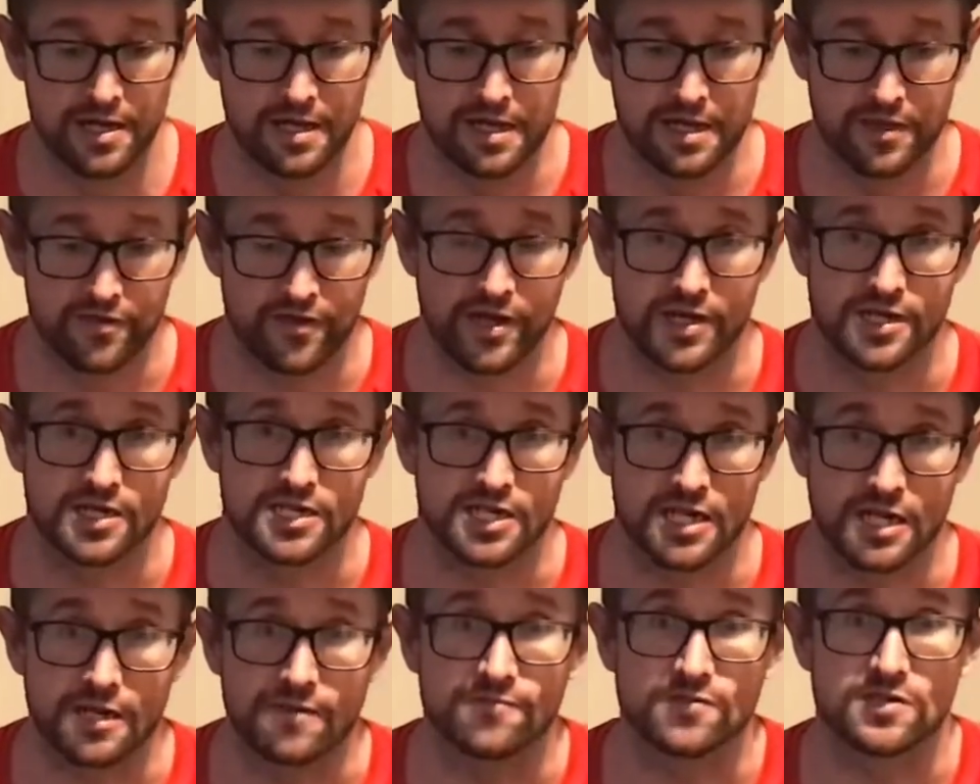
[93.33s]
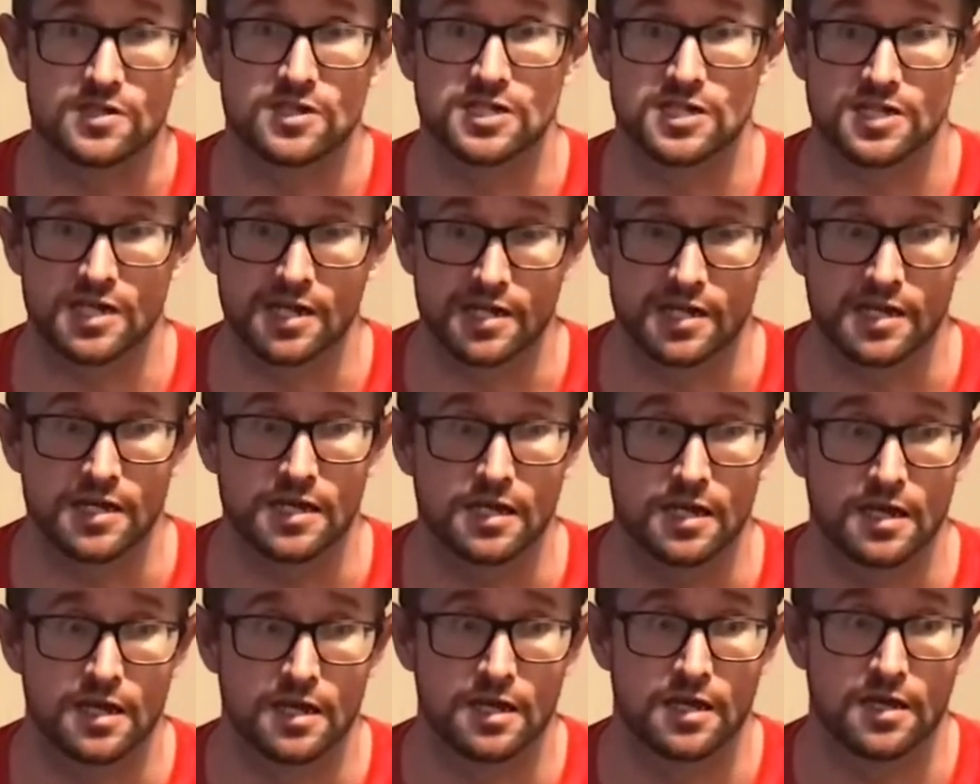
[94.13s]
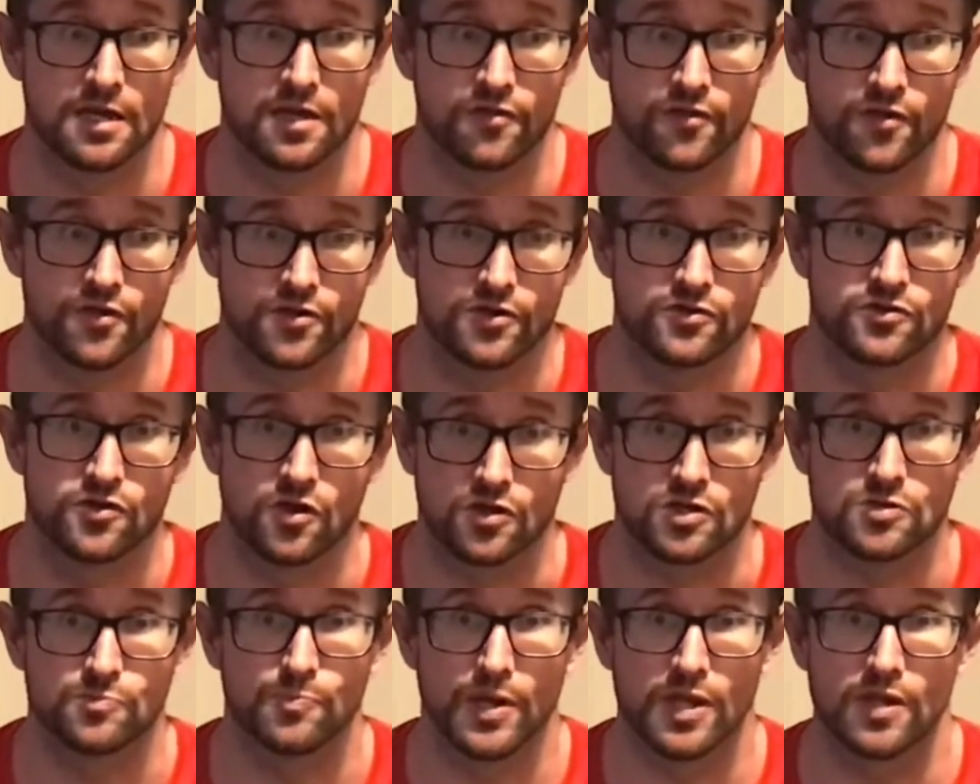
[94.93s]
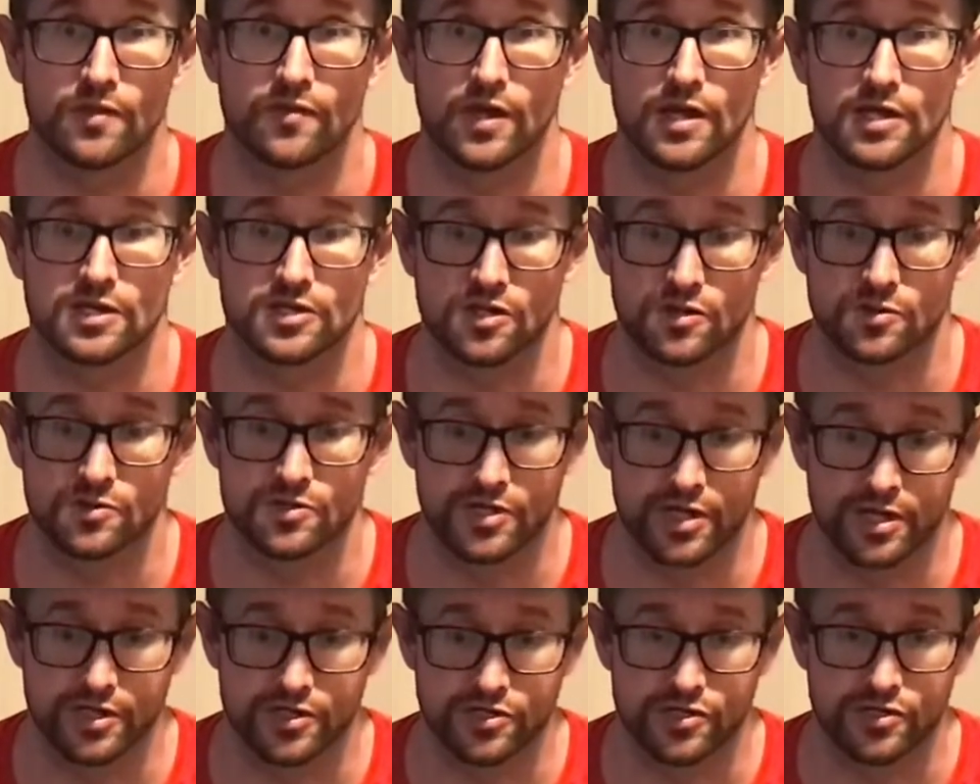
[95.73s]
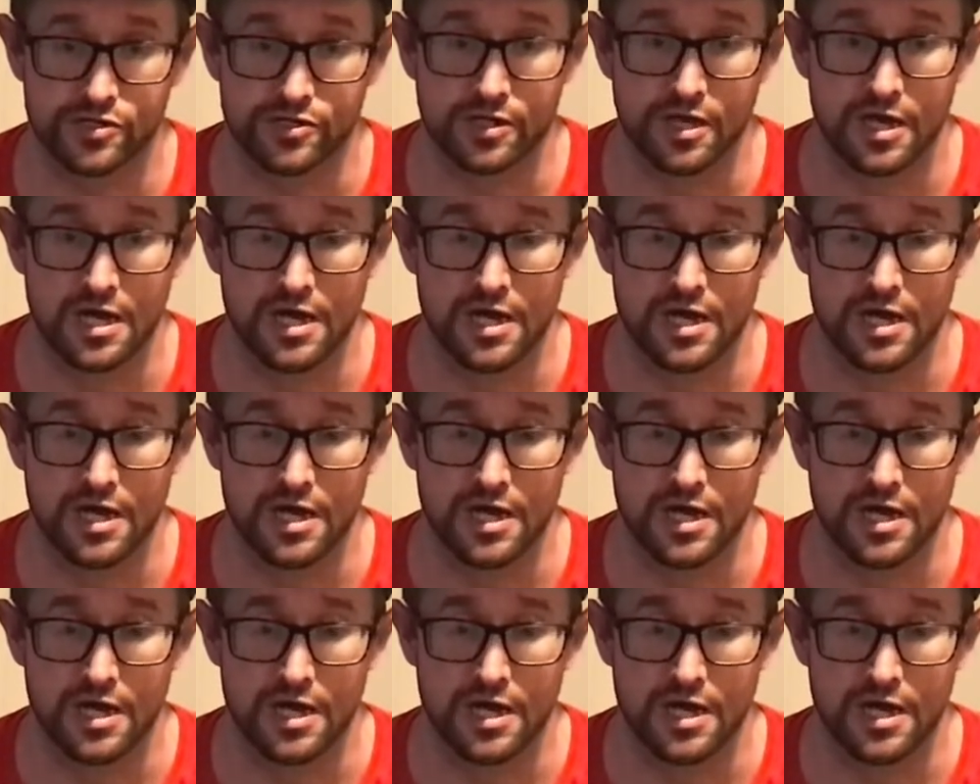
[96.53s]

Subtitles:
then it's safe to say that the dog's built that association.